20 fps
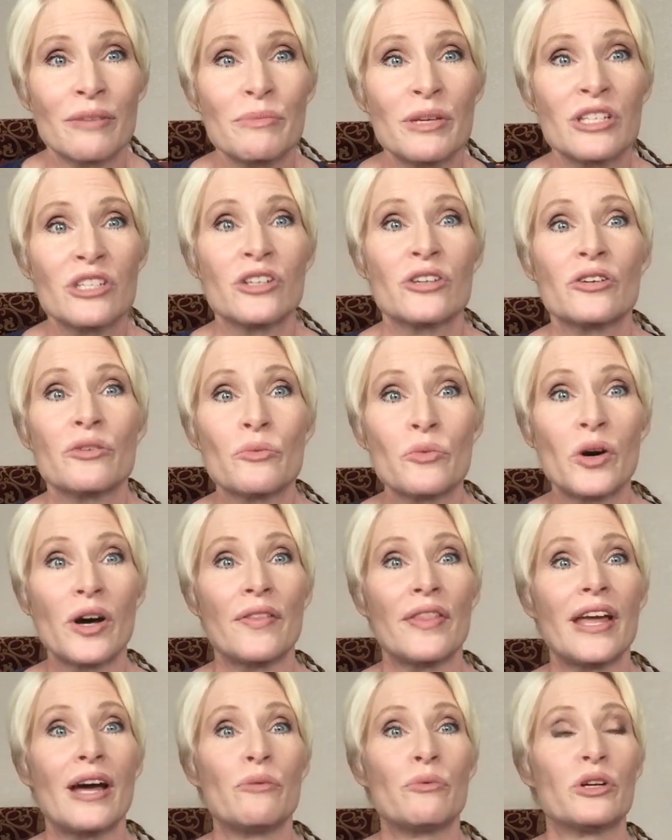I mean, you're
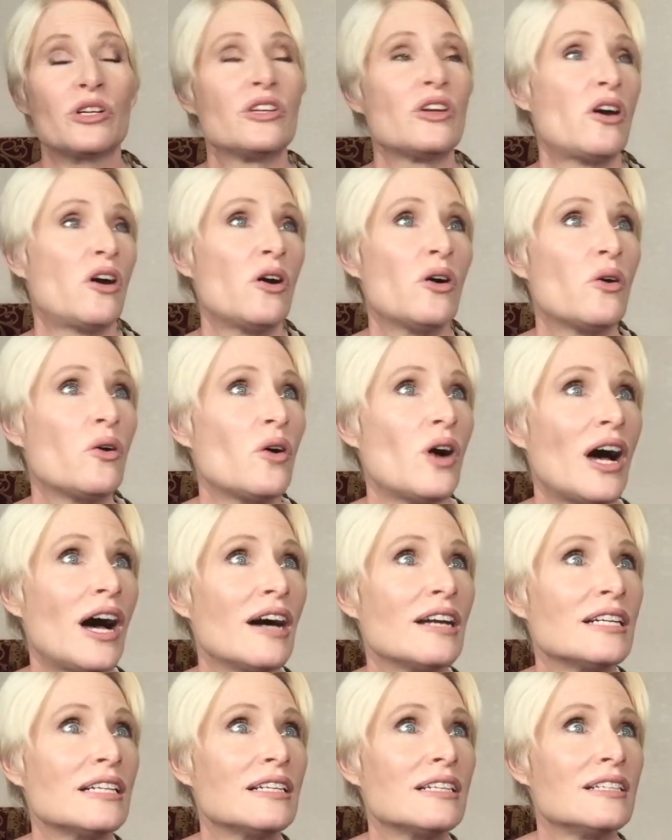one that would know
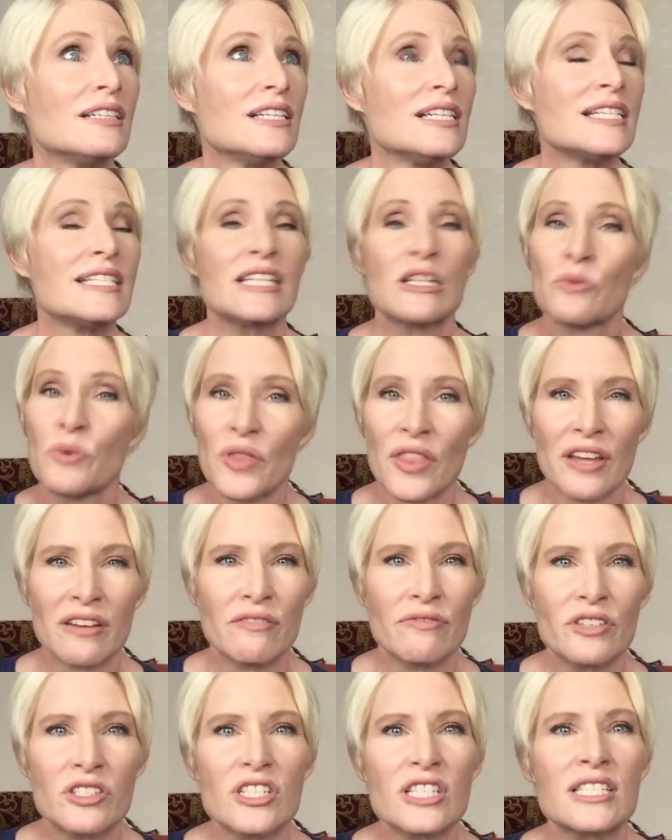how to deal with
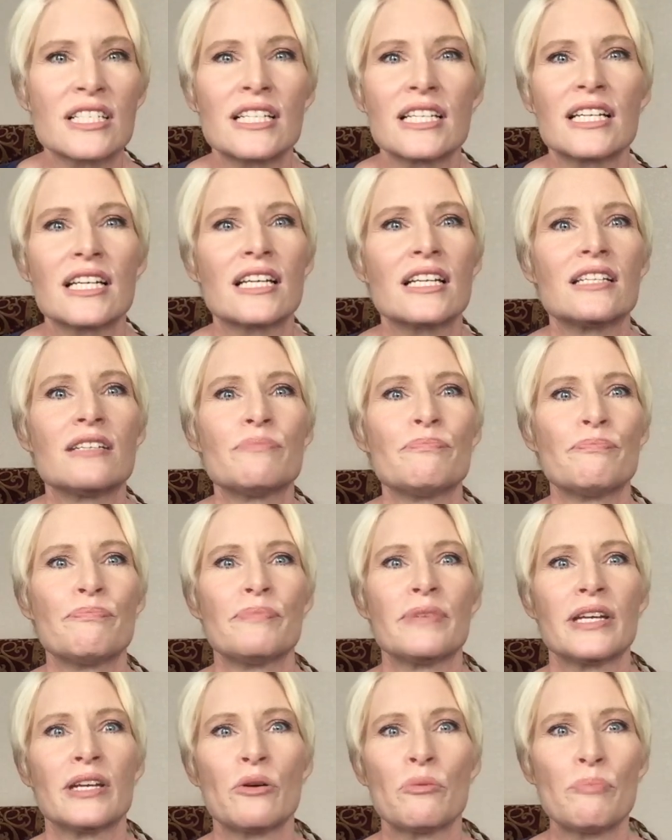adversity and,
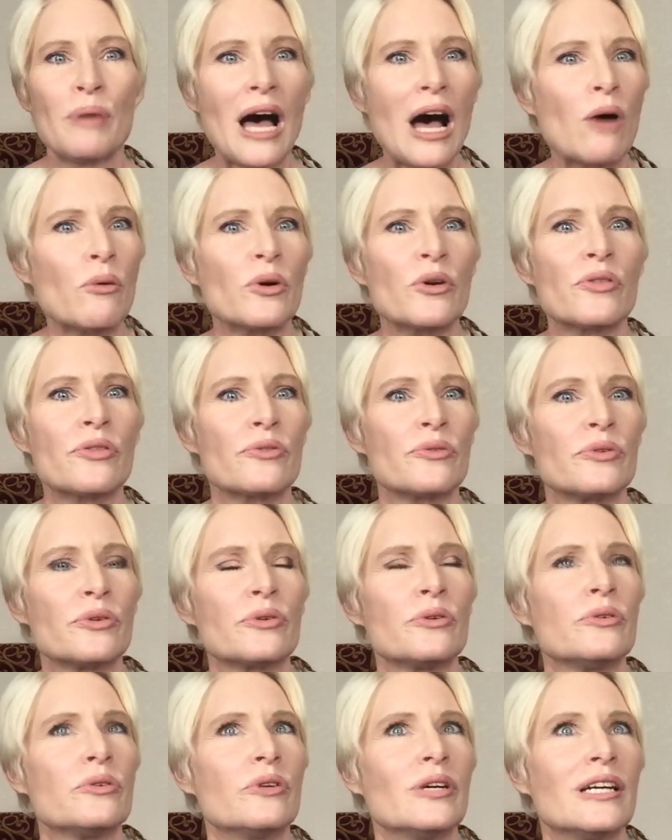you know, power
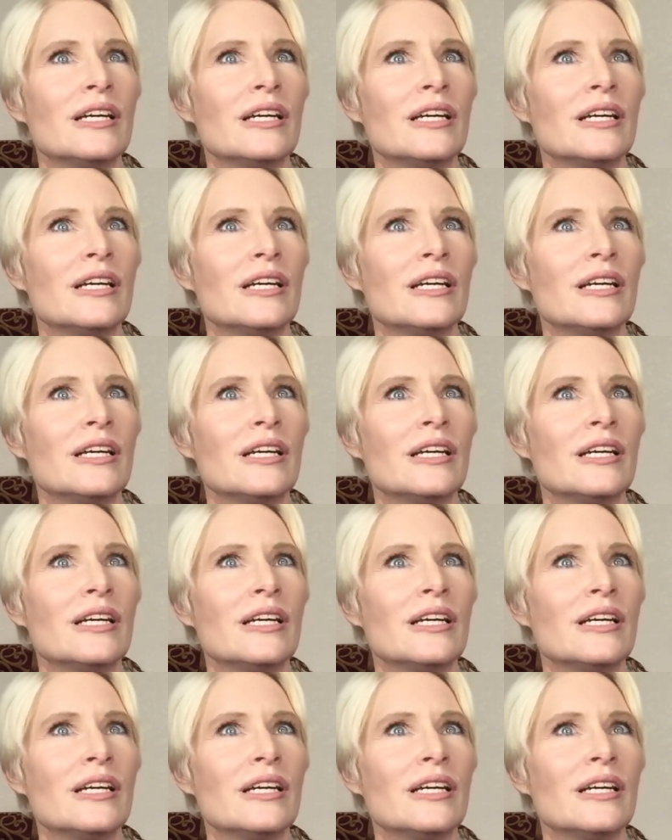through.